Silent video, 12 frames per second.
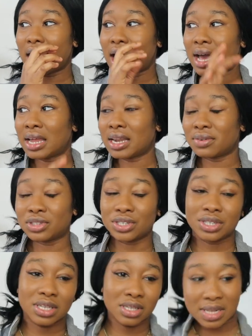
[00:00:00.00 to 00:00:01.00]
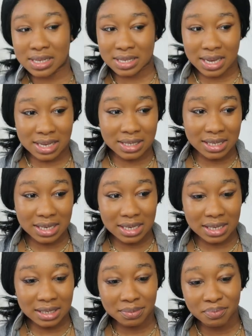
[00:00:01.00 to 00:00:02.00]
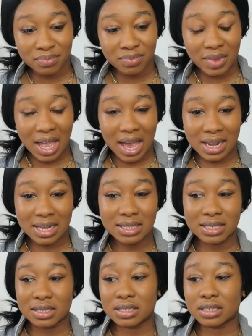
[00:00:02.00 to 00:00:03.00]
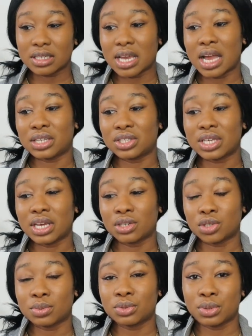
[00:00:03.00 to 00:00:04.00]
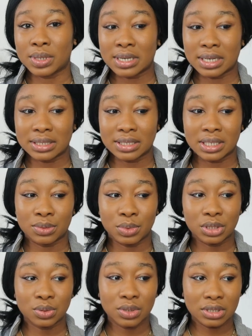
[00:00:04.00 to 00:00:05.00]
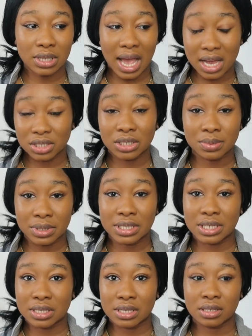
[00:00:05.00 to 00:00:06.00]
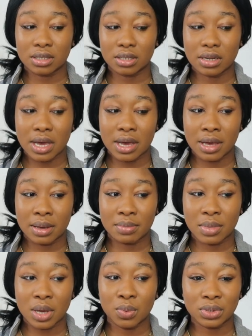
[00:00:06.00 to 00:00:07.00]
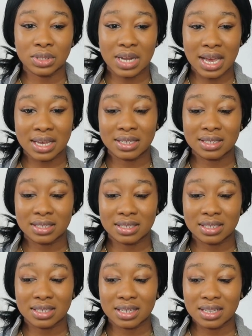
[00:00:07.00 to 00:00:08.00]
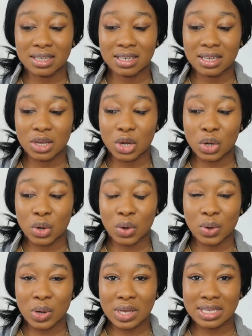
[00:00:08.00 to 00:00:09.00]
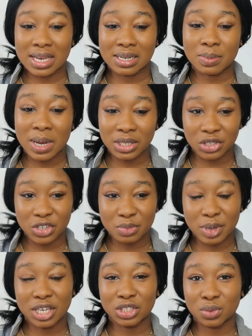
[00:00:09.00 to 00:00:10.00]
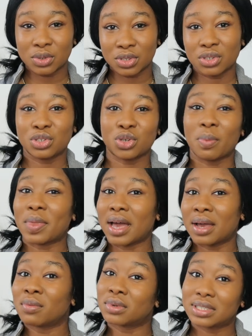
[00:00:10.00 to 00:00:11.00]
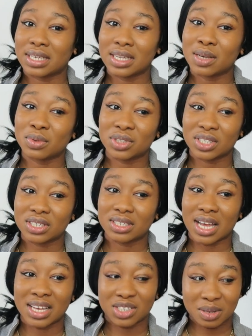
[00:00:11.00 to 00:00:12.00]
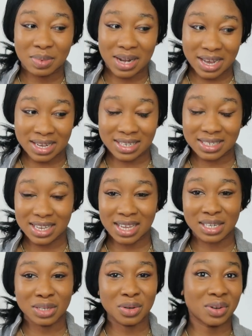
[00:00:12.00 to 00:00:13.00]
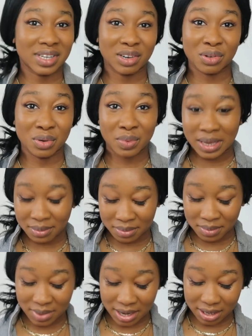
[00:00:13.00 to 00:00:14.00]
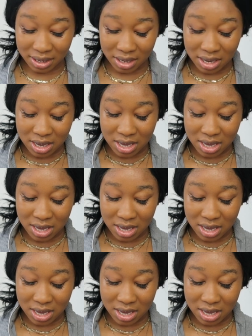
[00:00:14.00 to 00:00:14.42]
I left uni in 2018 and I didn't actually get a job till 2019, which was actually pretty decent. It wasn't as long as I had imagined, but it just wasn't the job that I wanted. It was just, I just applied and then got it on a whim. Like,